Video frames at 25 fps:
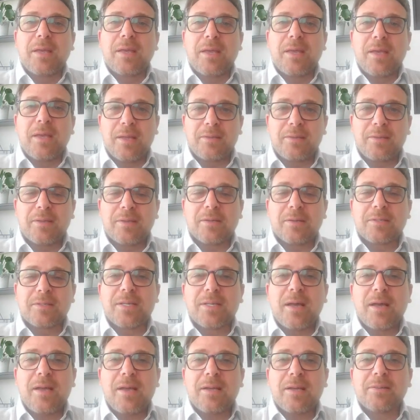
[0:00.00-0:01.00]
in our
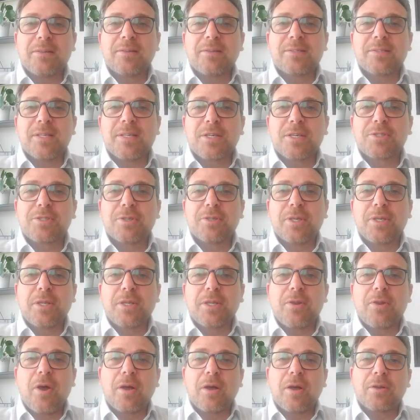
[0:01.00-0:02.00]
diet is actually
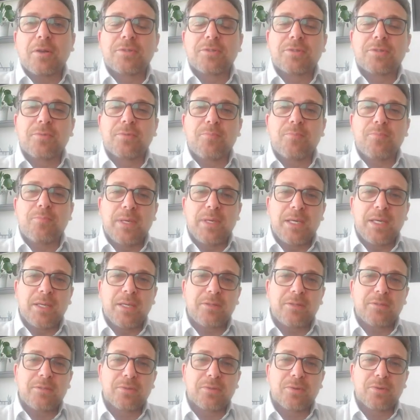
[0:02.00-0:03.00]
not
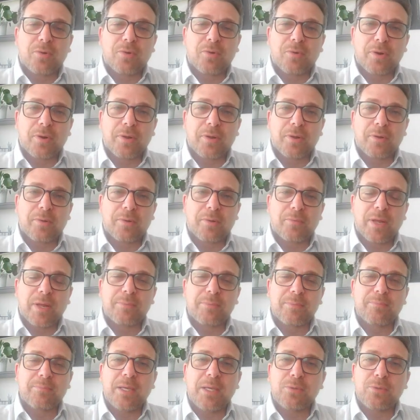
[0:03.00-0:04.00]
meat or
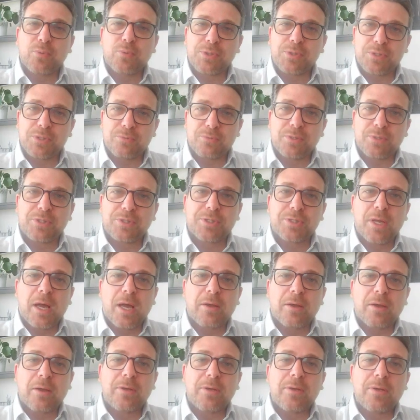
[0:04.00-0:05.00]
red meat, which is rich in
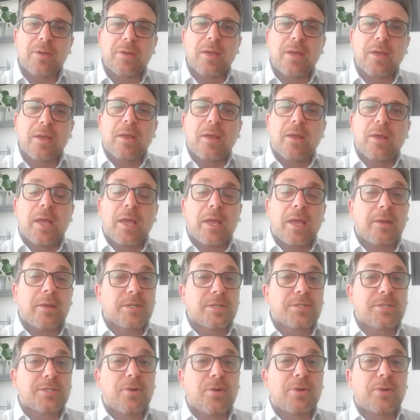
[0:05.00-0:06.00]
iron and
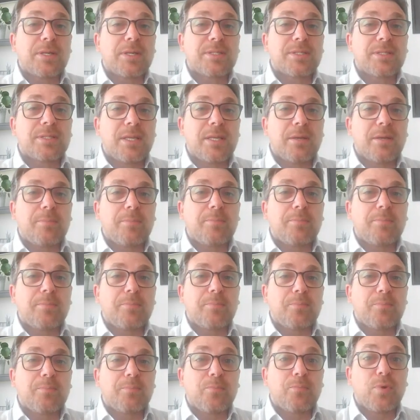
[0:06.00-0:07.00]
is known as the
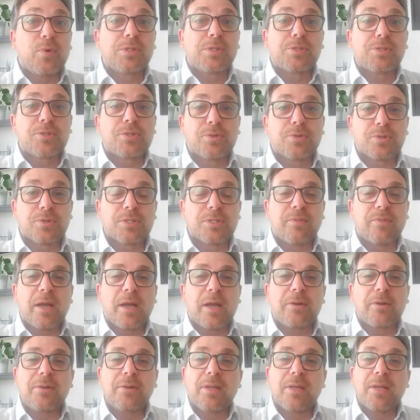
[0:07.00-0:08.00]
richest source of
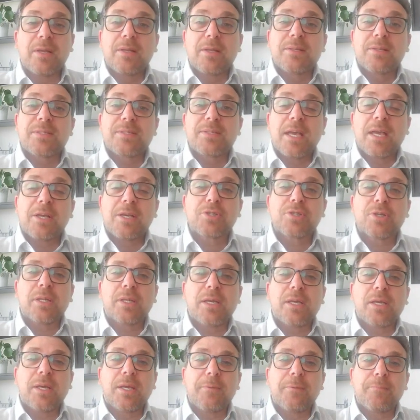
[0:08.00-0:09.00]
iron. It's
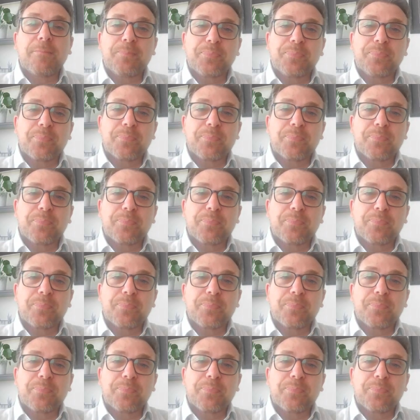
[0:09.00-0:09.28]
actually